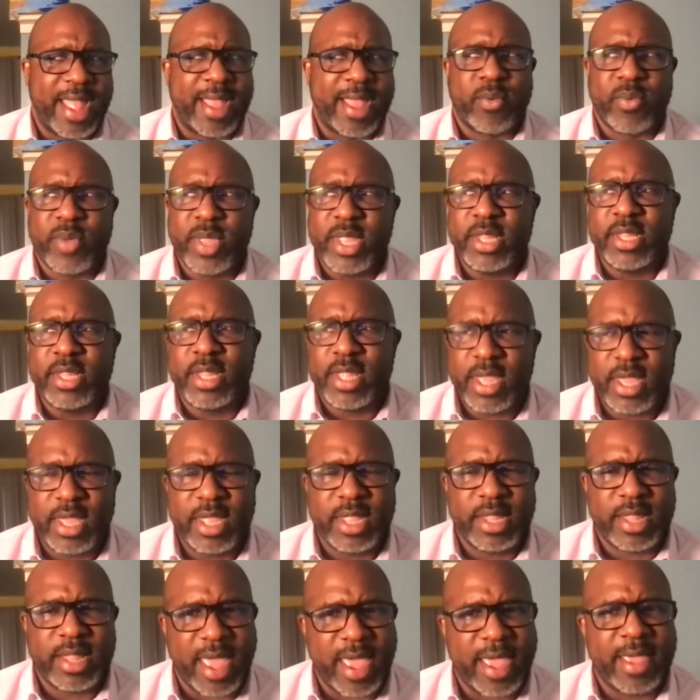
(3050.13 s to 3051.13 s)
We
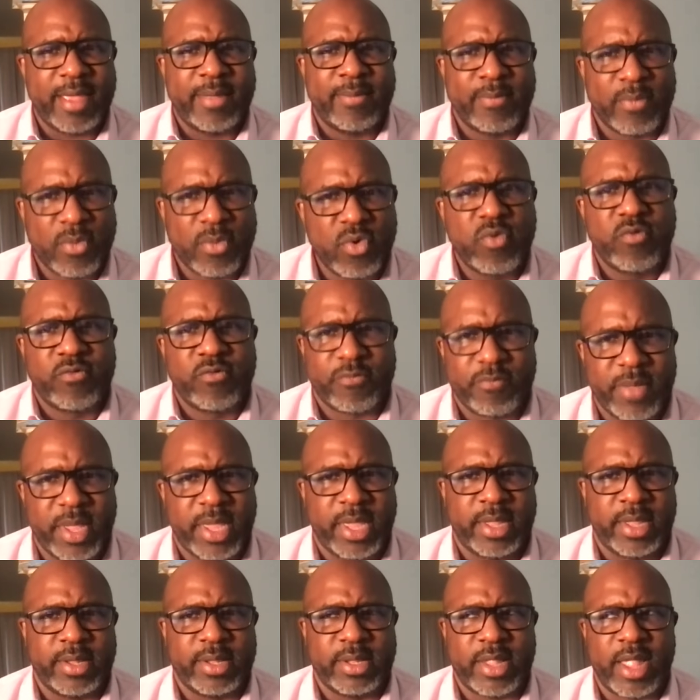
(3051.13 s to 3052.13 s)
need a
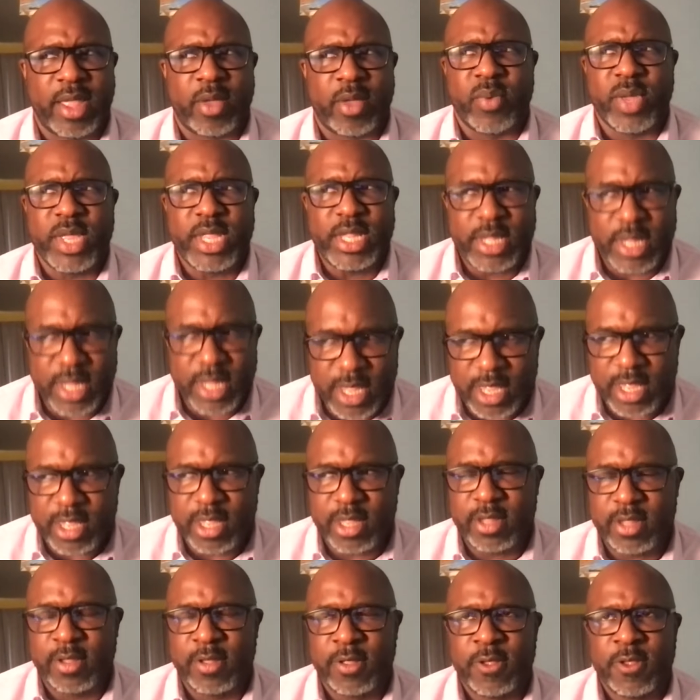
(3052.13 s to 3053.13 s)
movement. We
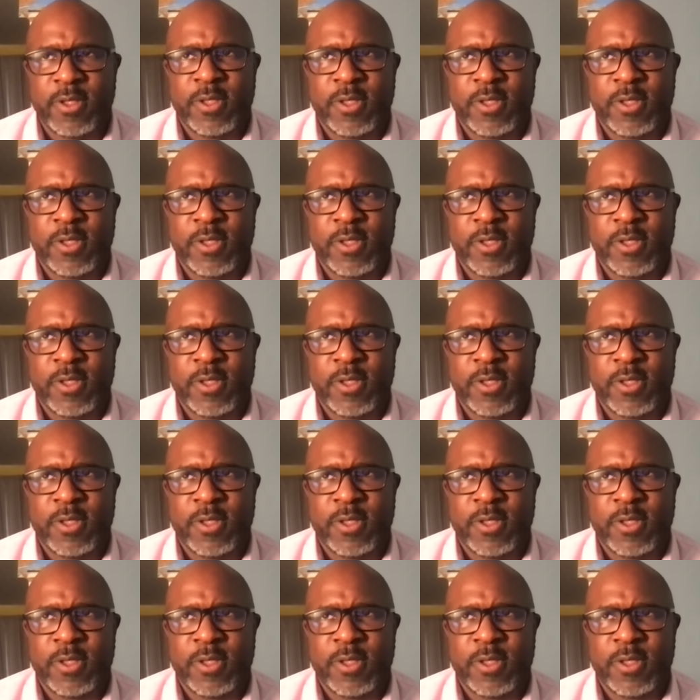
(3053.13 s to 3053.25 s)
need,